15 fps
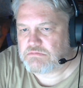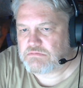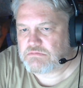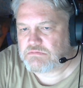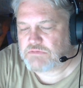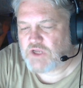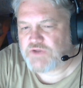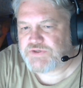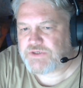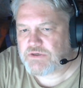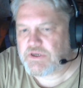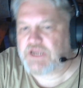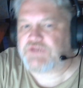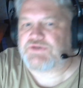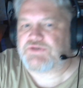I'll see you
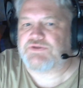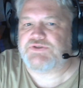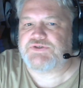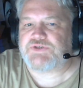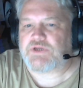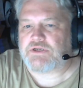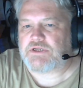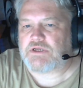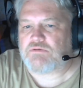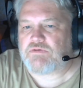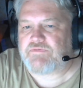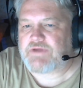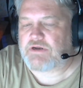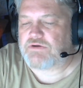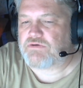guys on Sunday. We've
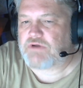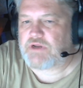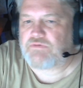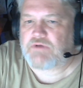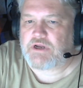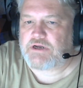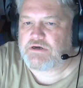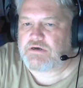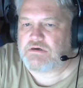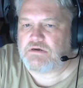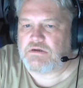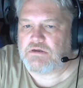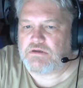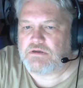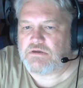got a great writer,
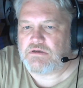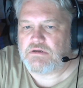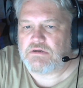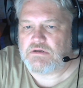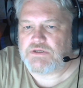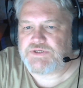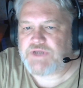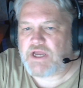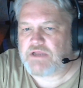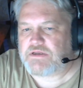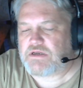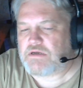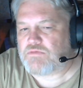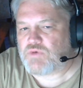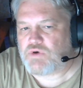Scott
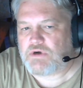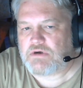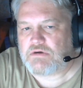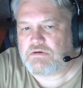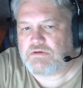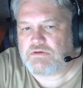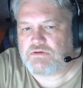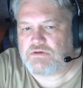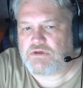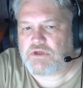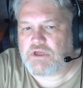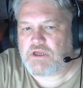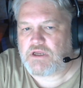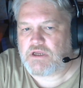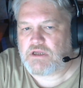Kenmore.
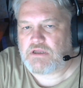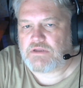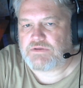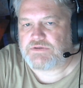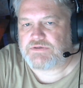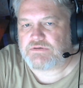And